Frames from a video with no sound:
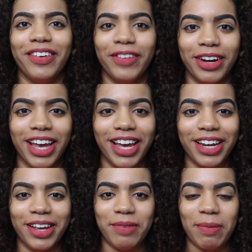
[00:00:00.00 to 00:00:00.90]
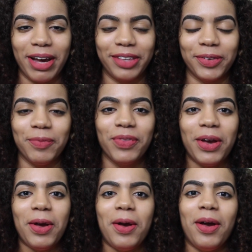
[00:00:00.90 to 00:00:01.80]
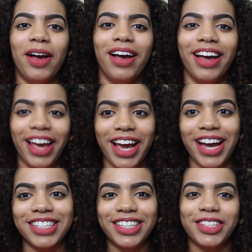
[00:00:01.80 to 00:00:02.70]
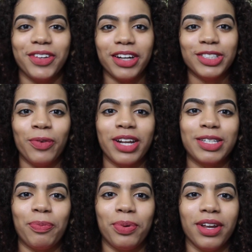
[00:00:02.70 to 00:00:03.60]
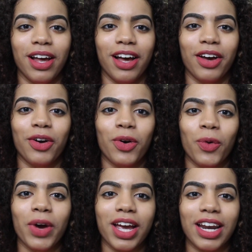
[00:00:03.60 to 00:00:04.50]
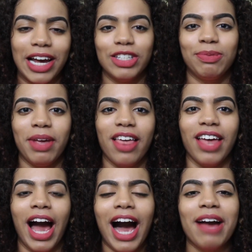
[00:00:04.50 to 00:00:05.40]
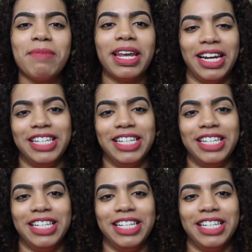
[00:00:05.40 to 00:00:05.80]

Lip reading: we're again in my bathroom. Hey guys, so I just wanted to put a quick announcement that I made an